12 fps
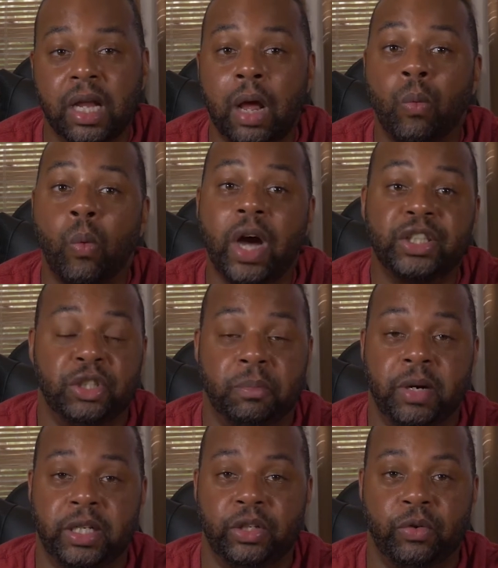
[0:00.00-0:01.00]
and watch your
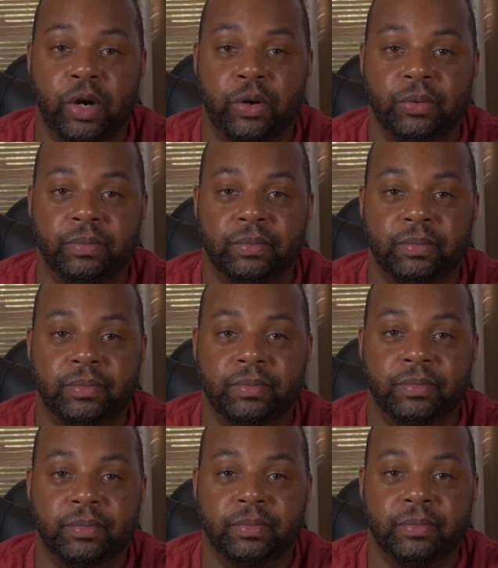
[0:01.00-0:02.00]
money grow.
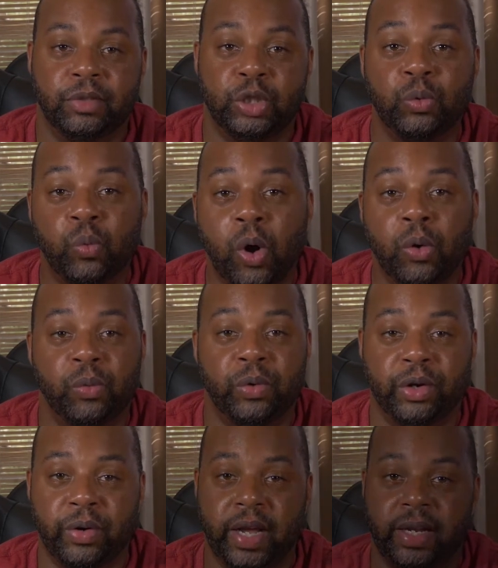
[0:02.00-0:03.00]
You won't
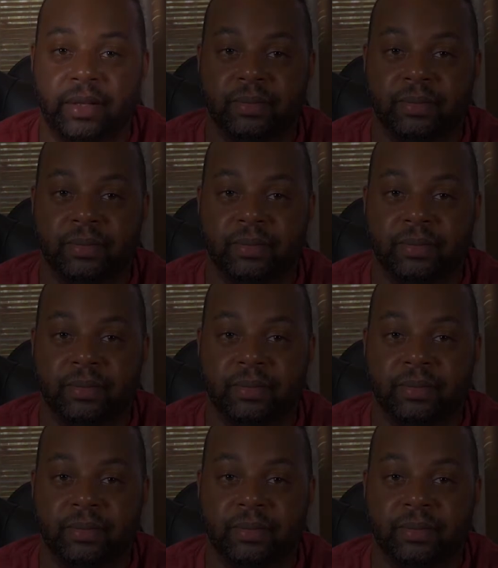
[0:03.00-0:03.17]
regret it.